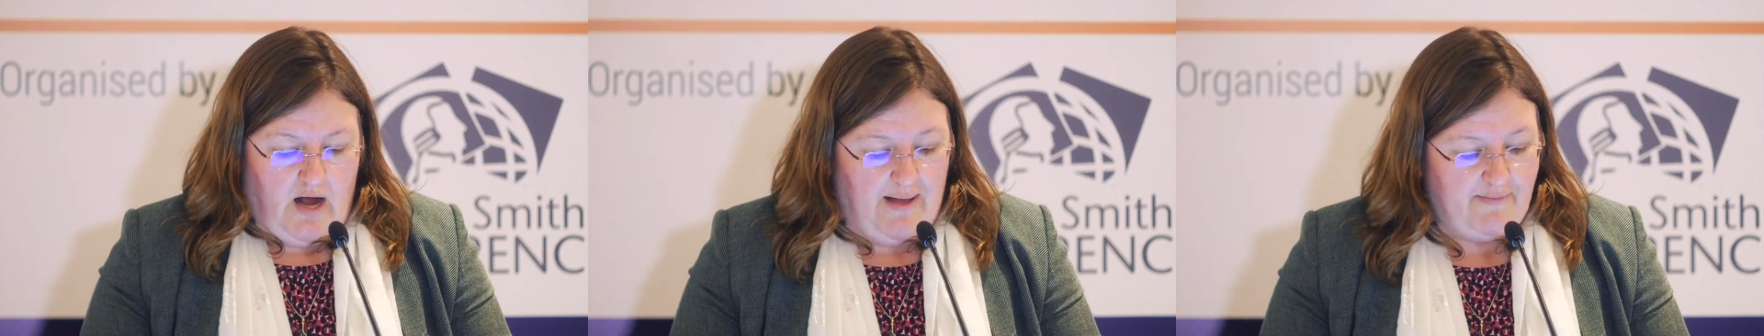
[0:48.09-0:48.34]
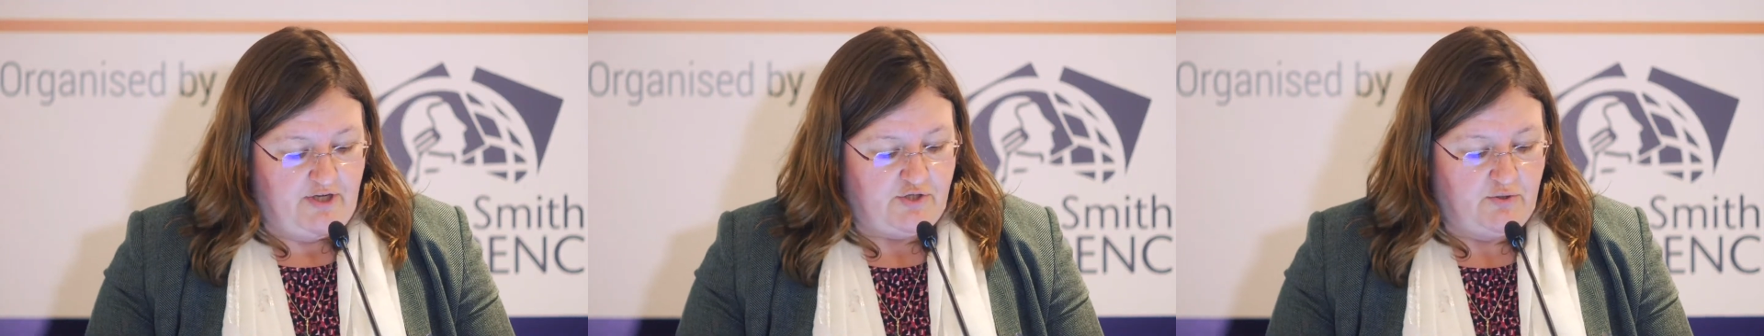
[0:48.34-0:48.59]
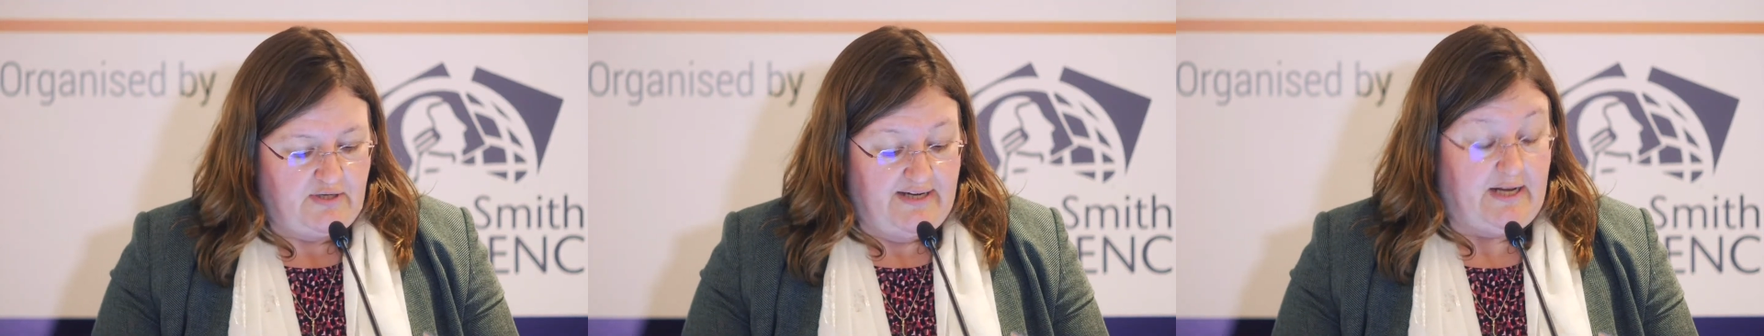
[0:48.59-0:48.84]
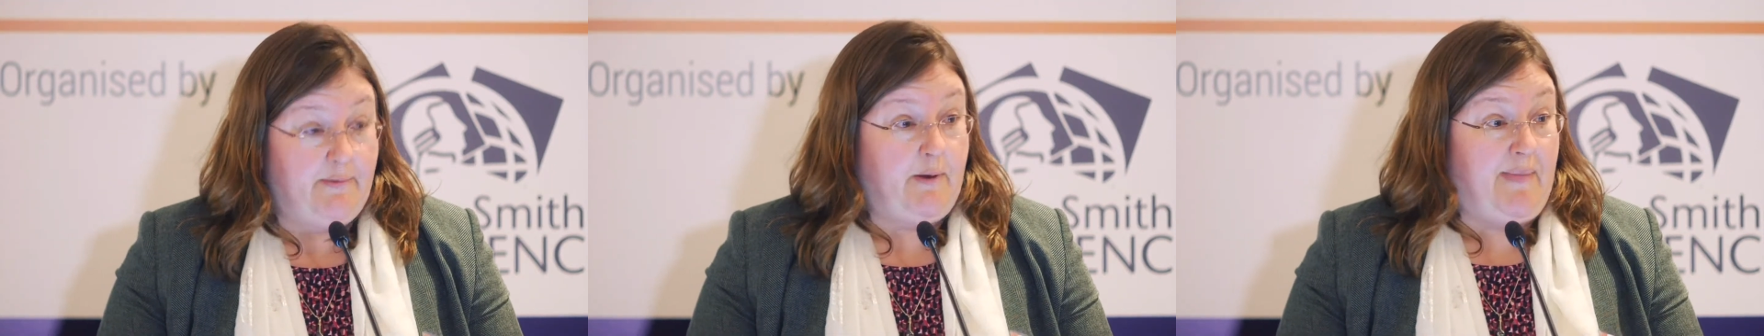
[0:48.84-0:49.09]
I'm going to talk a
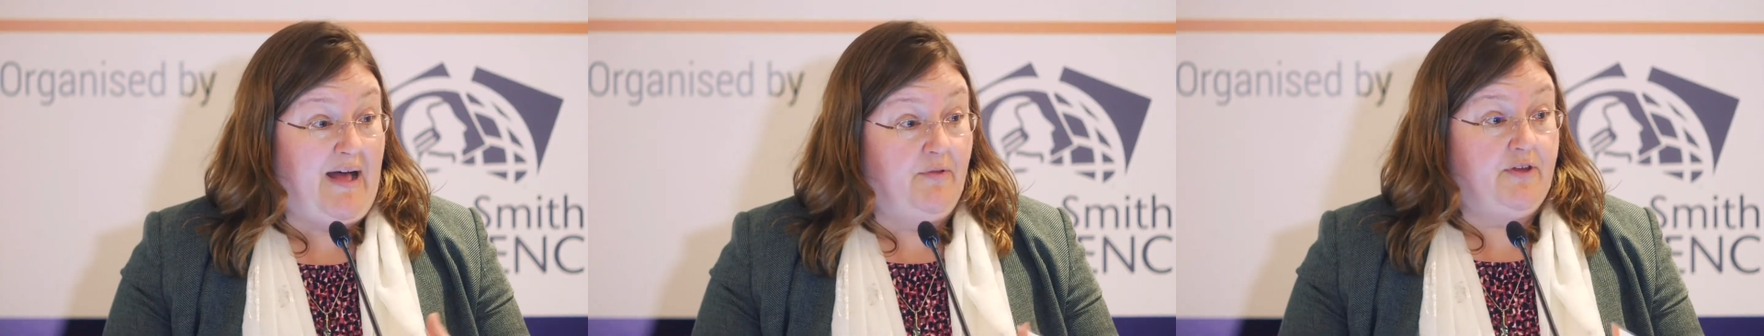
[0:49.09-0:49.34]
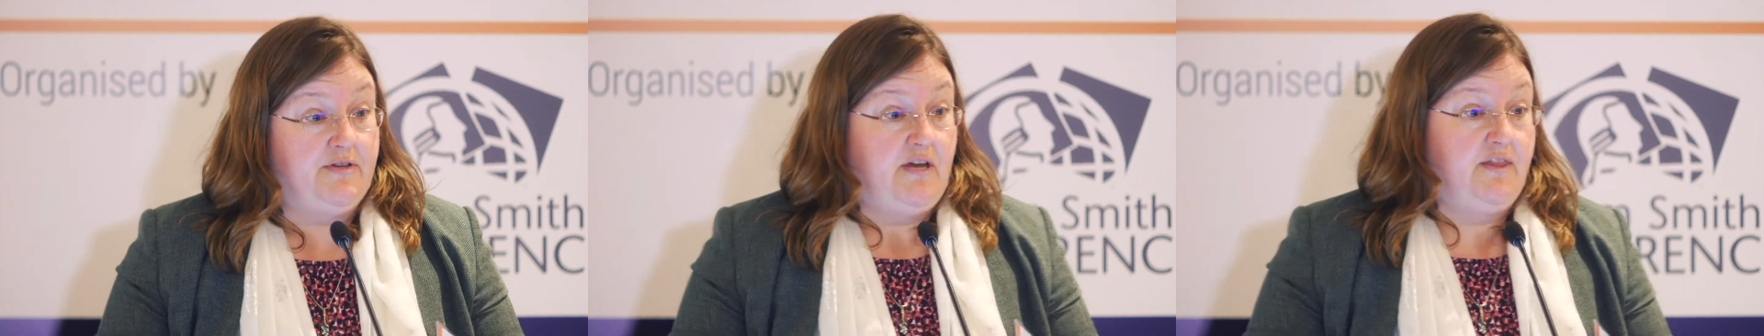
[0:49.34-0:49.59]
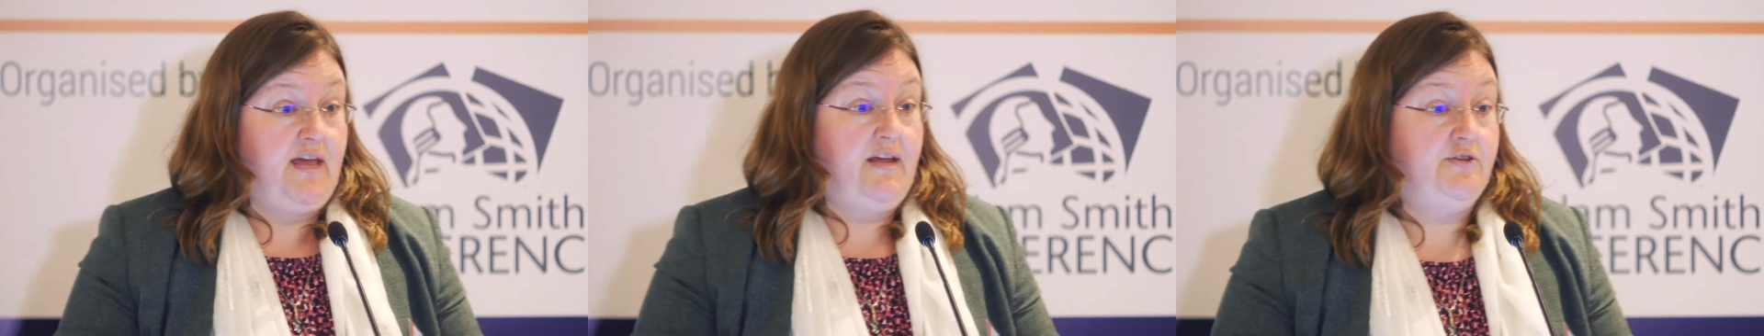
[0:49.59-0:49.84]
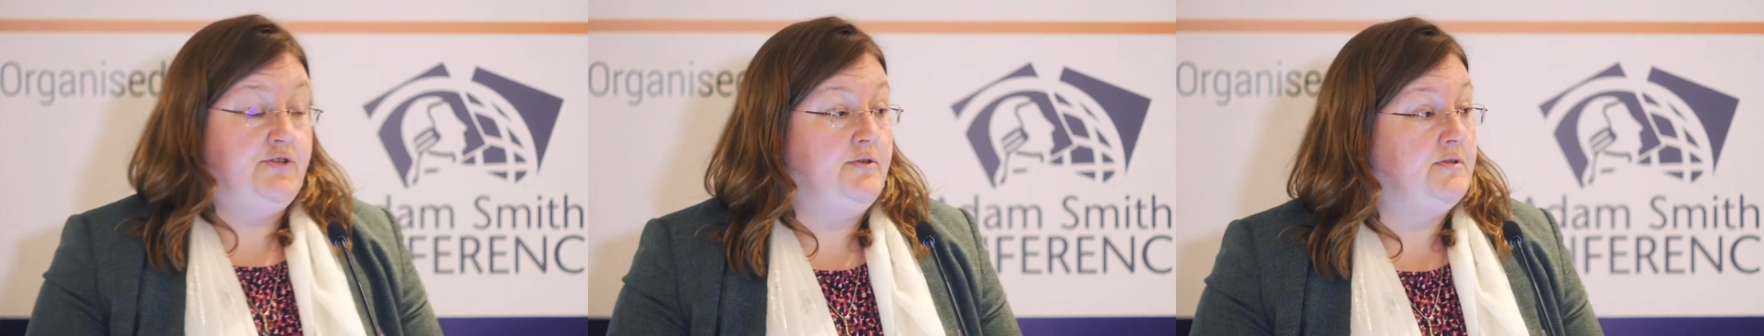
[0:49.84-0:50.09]
little bit about those other
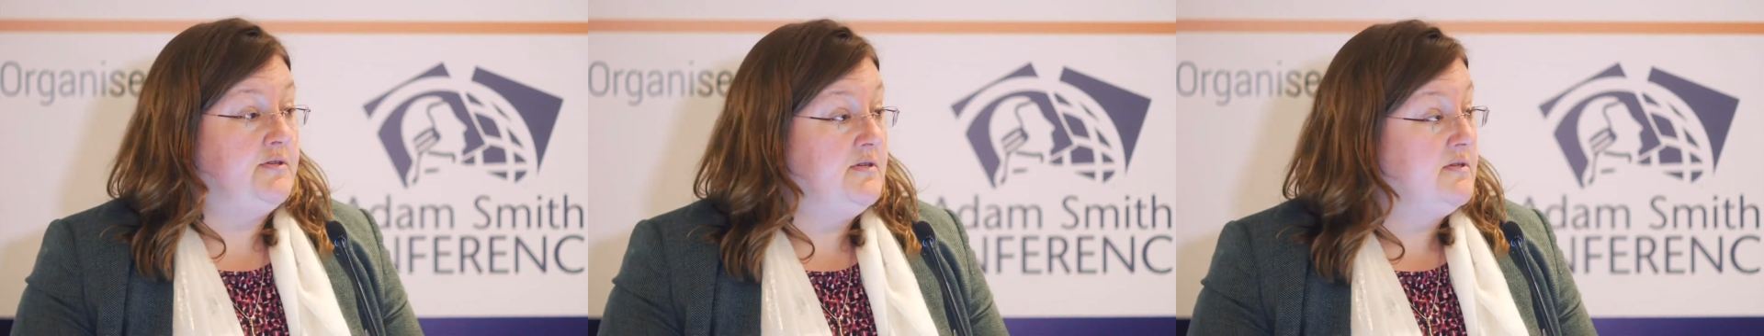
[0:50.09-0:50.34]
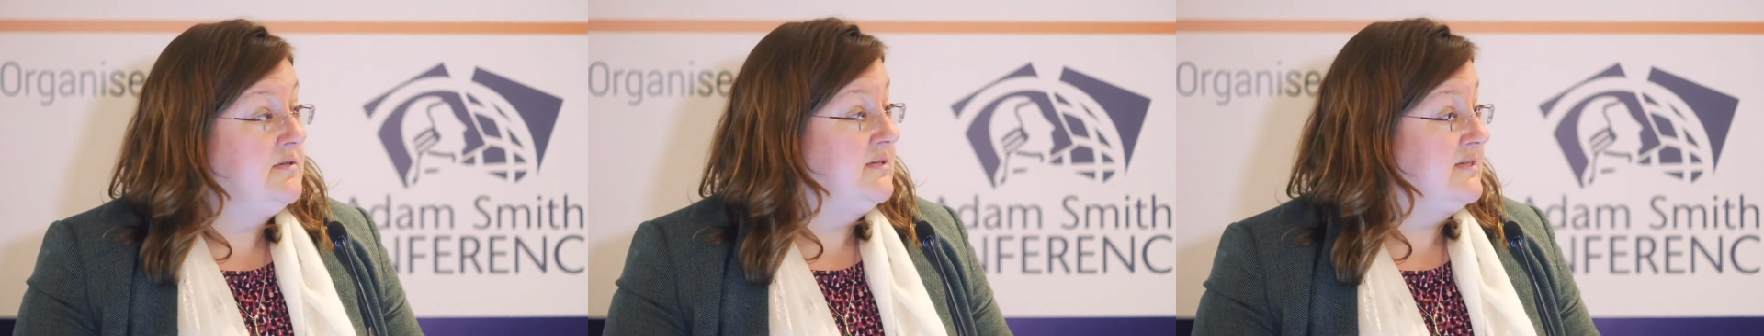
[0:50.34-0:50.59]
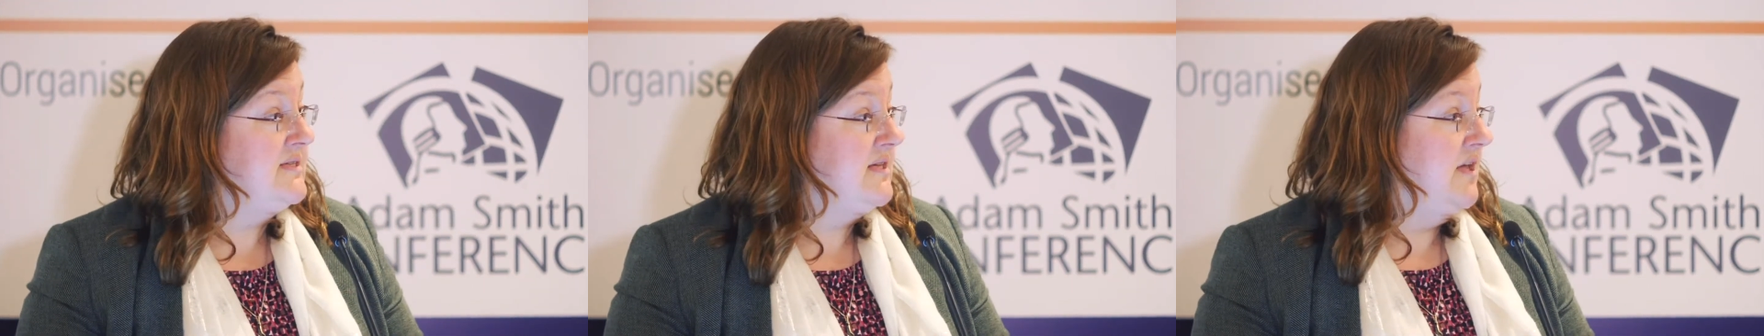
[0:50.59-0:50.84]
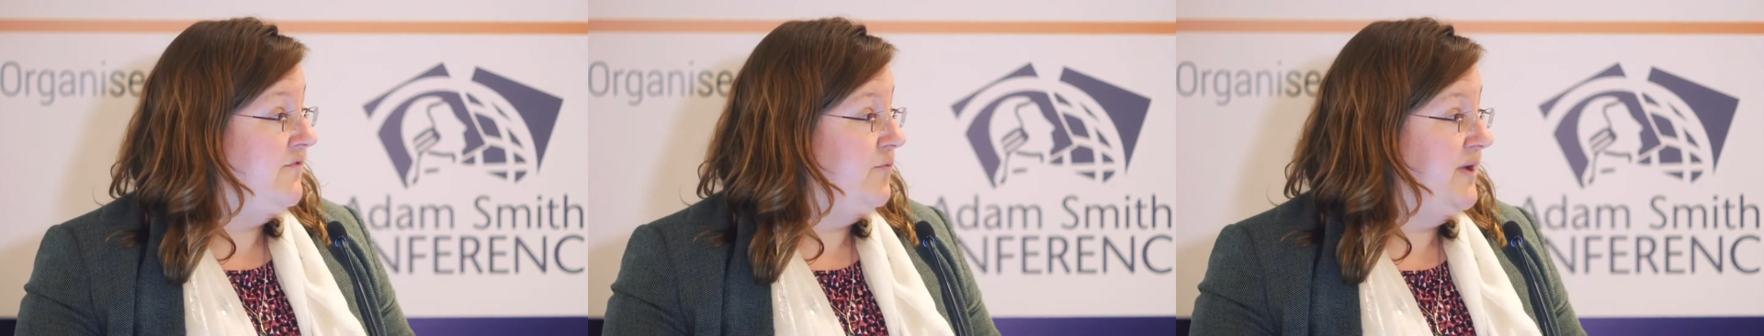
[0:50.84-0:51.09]
end uses and
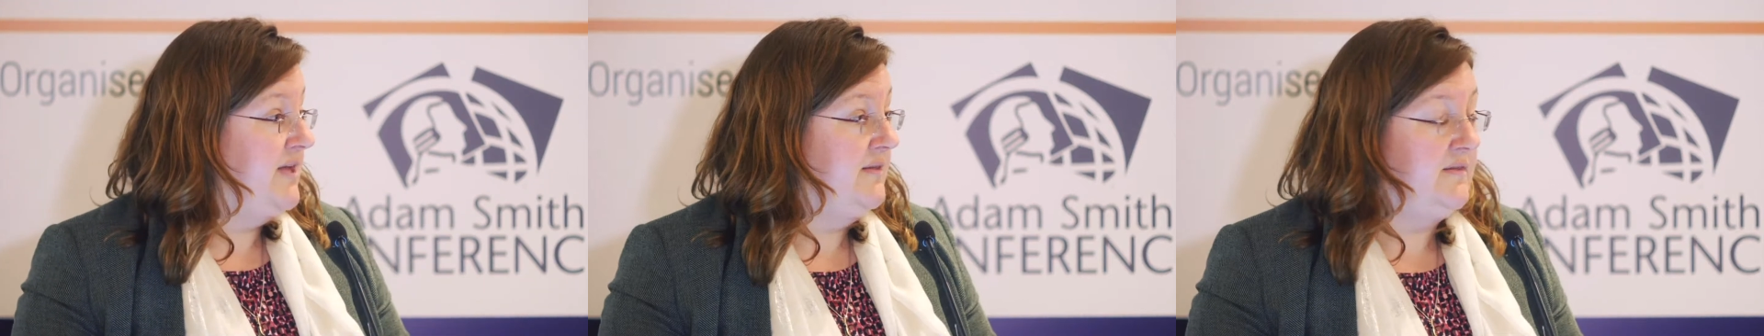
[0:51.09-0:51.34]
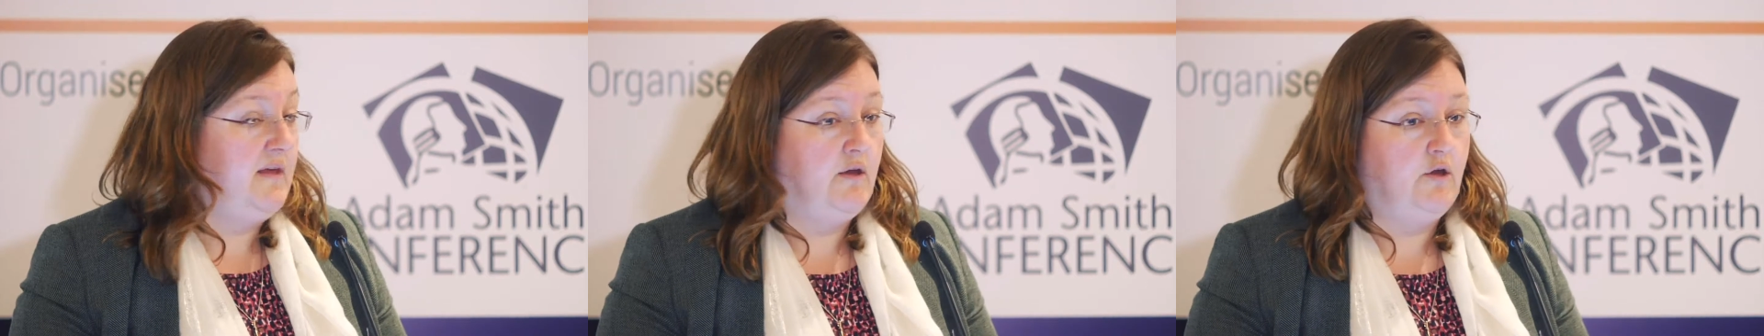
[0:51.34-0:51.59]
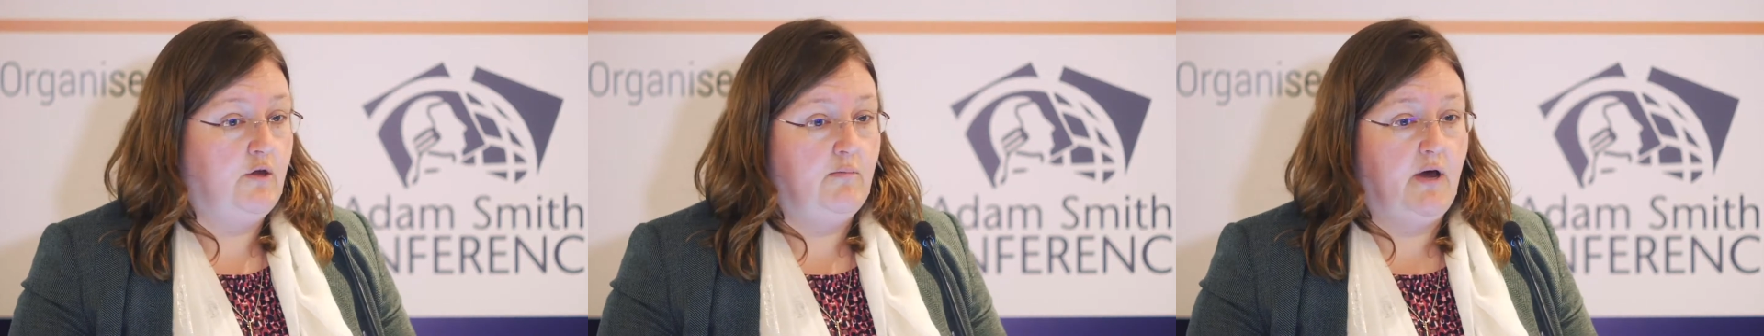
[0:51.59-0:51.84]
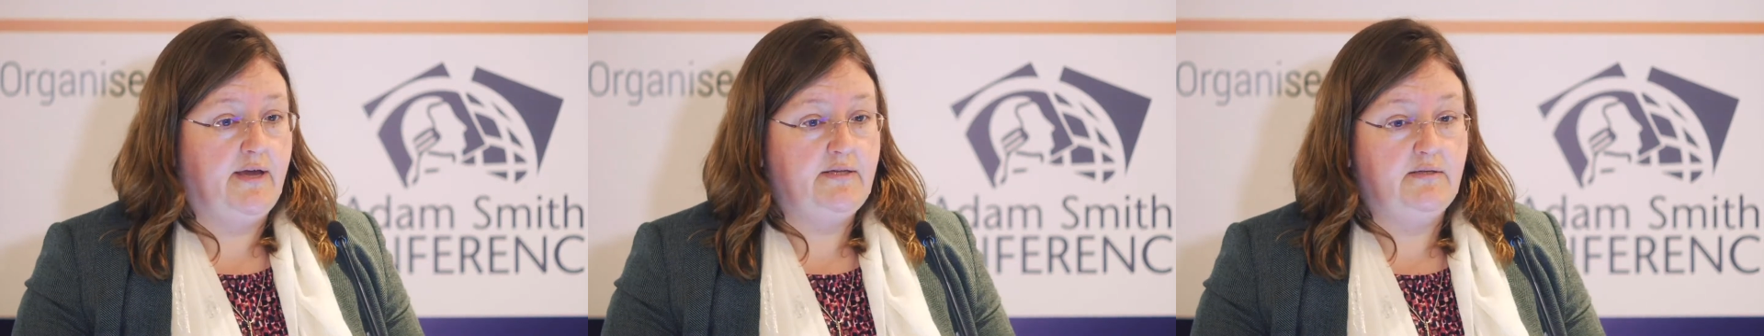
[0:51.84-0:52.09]
see if we can think who
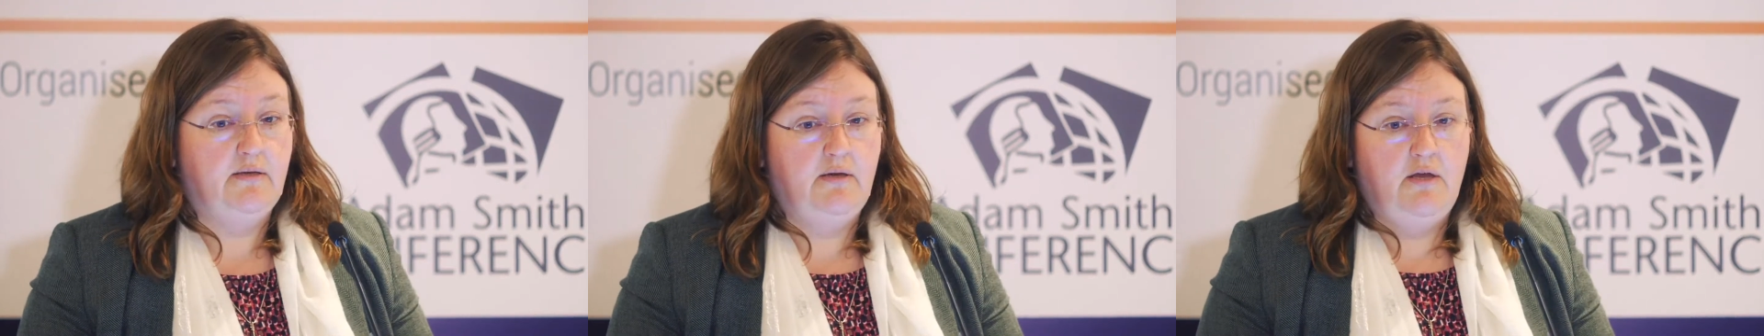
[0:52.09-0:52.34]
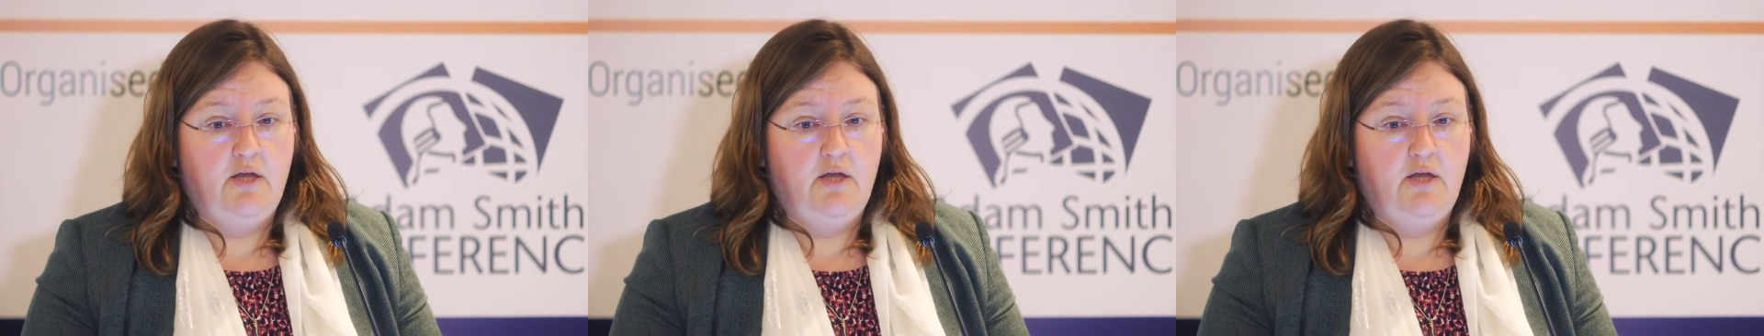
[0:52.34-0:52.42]
might